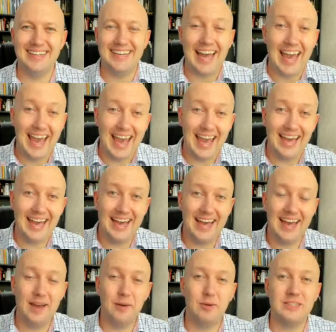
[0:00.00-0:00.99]

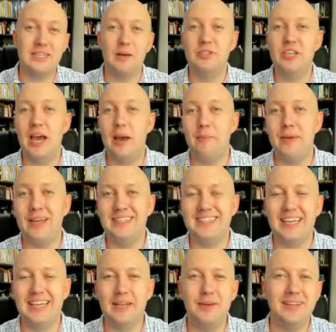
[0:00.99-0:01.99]
Hey, what's up, champions?
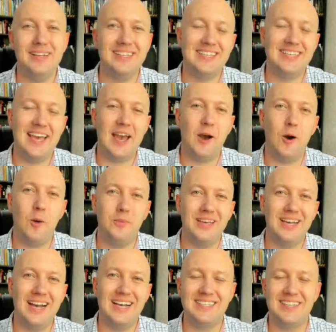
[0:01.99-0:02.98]
Gediminas here. Hope you
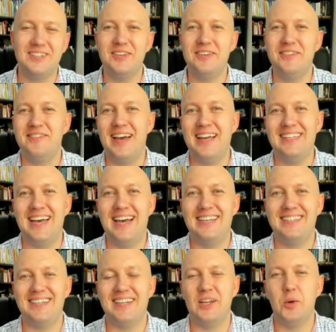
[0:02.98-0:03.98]
guys are doing
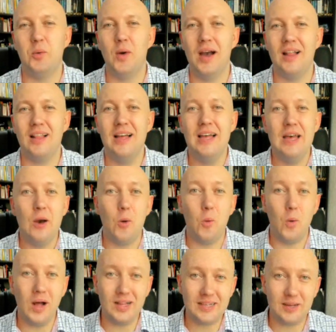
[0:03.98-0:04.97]
fantastically well.
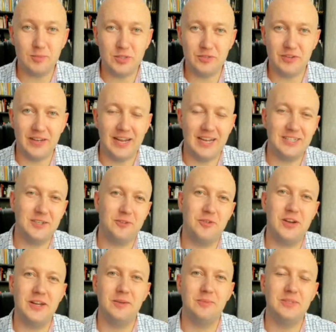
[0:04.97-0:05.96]
Welcome to Financial
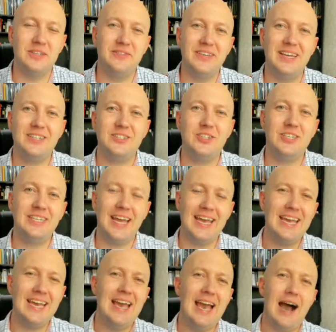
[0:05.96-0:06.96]
Freedom TV. And
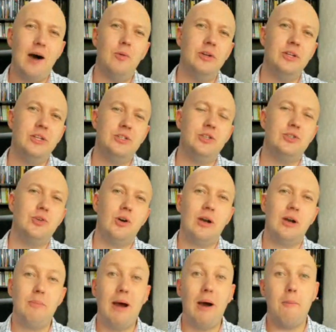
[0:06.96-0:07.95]
today I wanted to talk
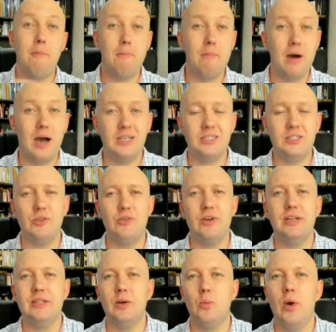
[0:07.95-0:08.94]
about
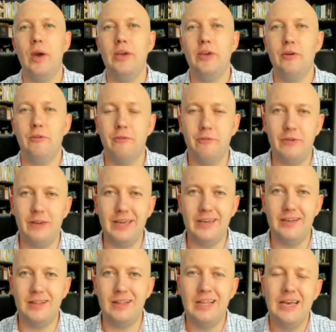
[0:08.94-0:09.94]
mastering the way you
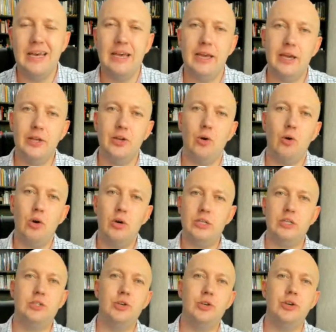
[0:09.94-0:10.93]
feel in order
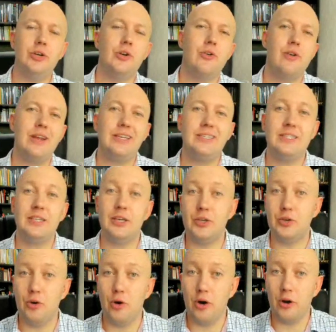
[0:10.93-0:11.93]
to increase
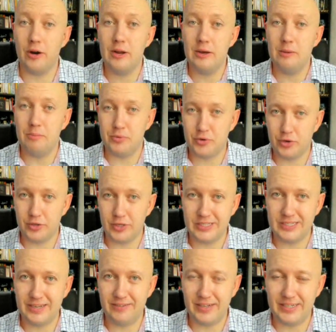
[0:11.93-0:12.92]
your
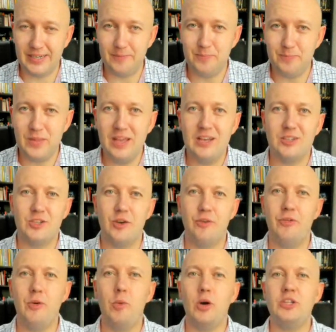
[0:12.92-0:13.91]
productivity. So if
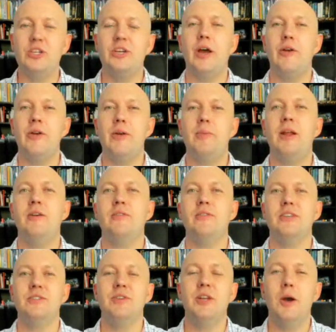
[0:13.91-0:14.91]
you're watching a replay of
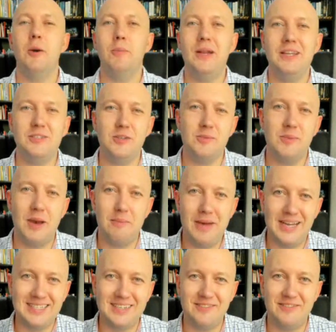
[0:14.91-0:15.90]
this video, please do me a
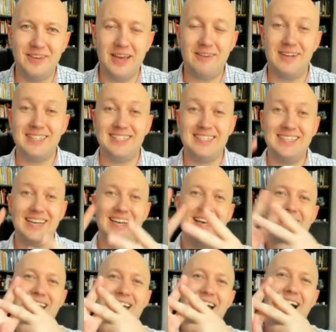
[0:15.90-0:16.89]
massive favor and stick
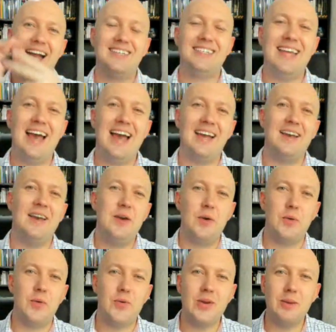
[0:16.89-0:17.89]
hashtag
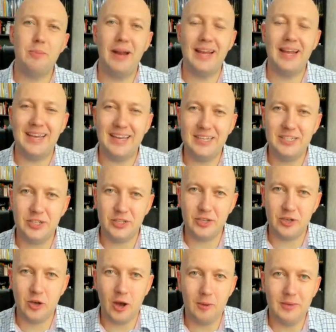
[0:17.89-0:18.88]
replay into the
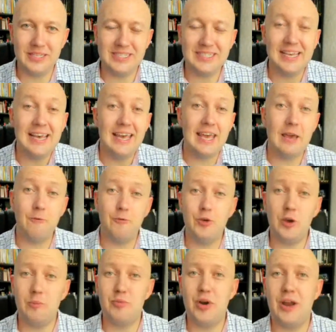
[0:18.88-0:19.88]
comments. If
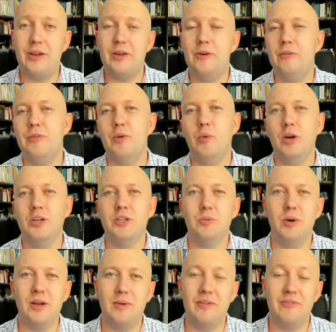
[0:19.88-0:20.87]
you're brand new, if you're watching
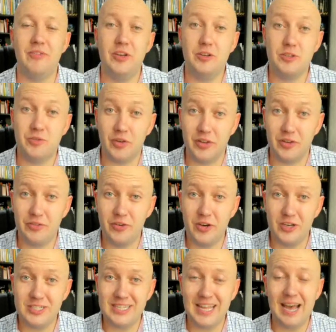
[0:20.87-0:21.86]
one of my videos for the
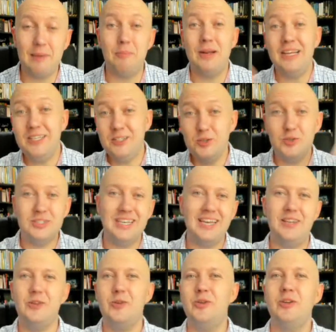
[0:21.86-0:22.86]
first time, please do
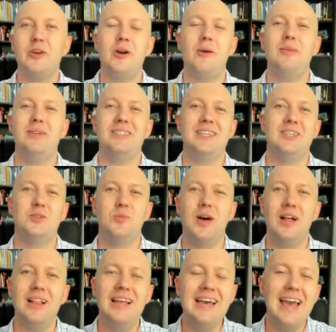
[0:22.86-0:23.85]
say new in the comments as
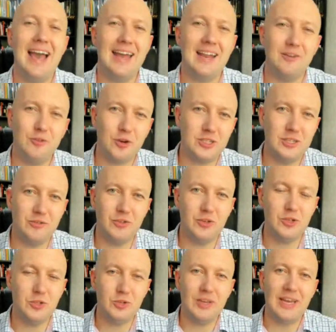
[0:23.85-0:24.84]
well. And of course, if you
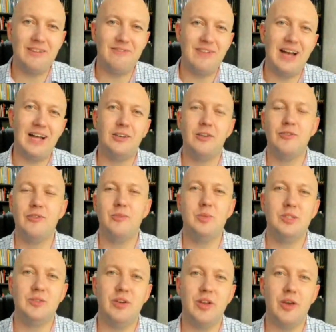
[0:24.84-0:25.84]
do get value from
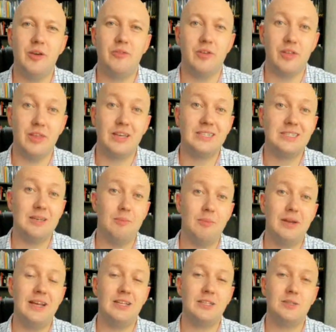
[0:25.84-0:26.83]
this video, if you think
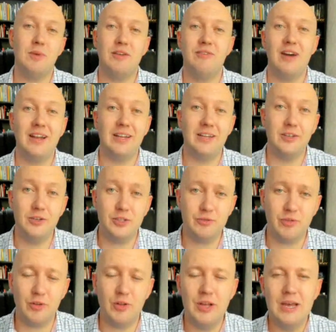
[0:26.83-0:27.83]
somebody else might find it
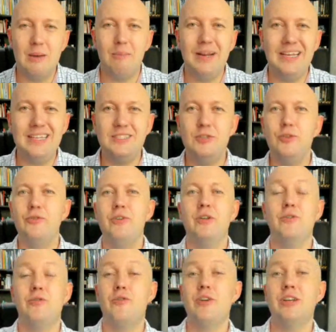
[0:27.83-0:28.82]
useful, please do
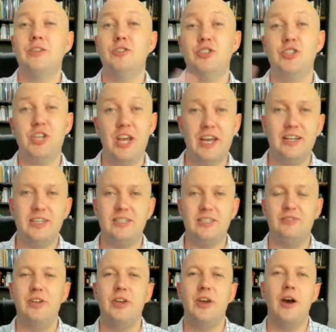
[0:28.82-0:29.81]
feel free to share this
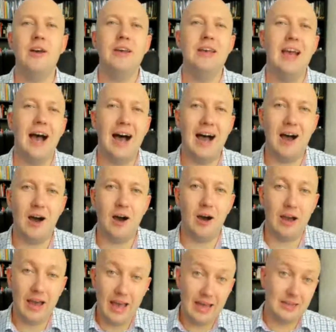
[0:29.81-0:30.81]
video
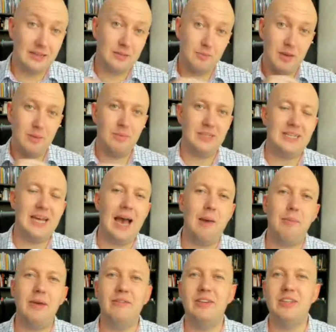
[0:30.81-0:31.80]
and maybe
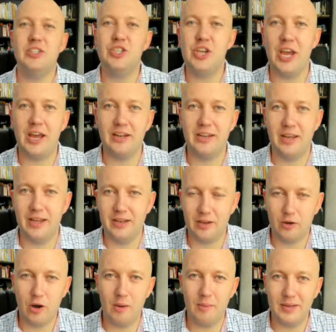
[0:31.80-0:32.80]
type even shared in the
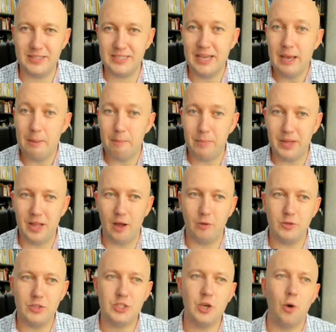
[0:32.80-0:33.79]
comments below.
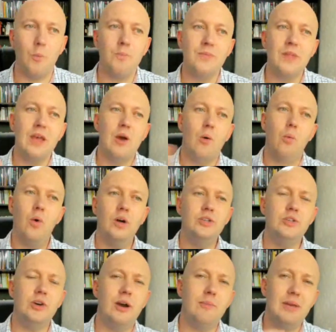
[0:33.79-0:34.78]
So what
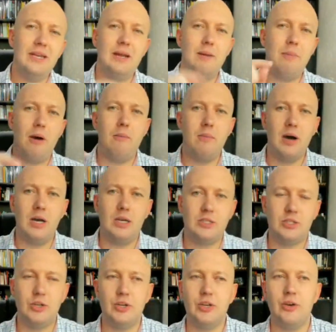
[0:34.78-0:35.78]
do I mean about
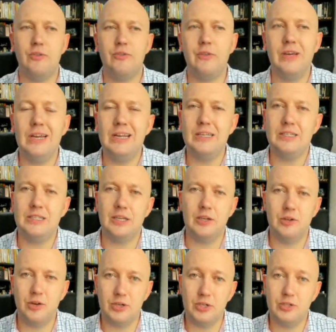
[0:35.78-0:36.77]
mastering your feelings
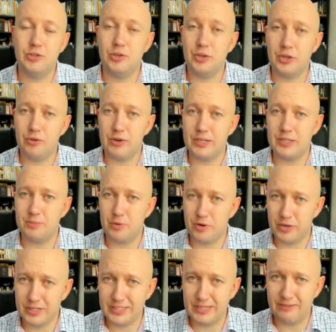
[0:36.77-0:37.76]
in order to increase
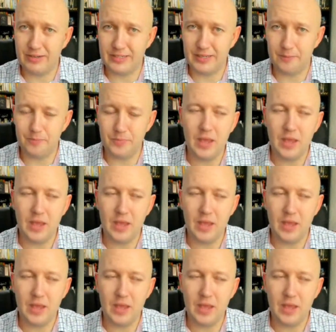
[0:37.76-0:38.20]
productivity?